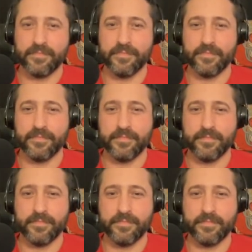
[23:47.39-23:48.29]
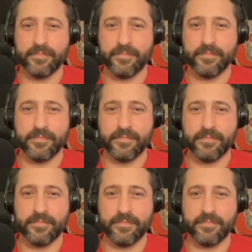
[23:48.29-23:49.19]

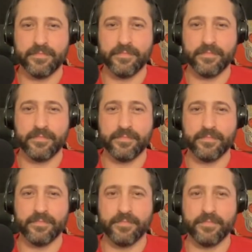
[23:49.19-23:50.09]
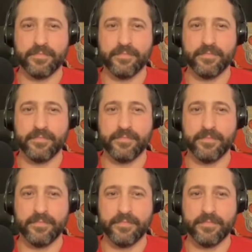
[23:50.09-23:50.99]

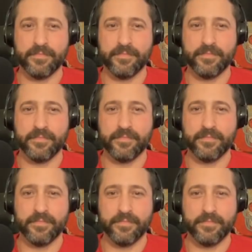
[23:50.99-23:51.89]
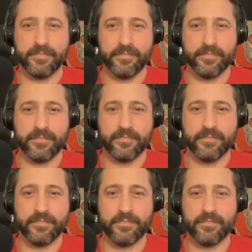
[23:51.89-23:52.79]

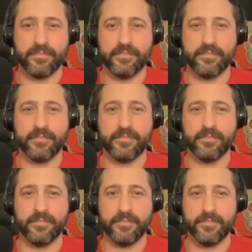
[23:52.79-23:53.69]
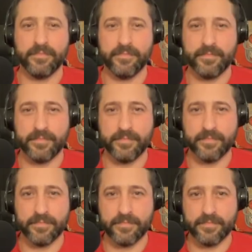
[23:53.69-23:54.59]

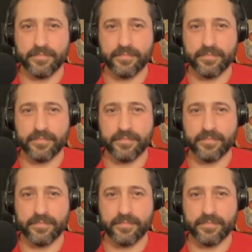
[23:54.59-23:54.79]
[no speech]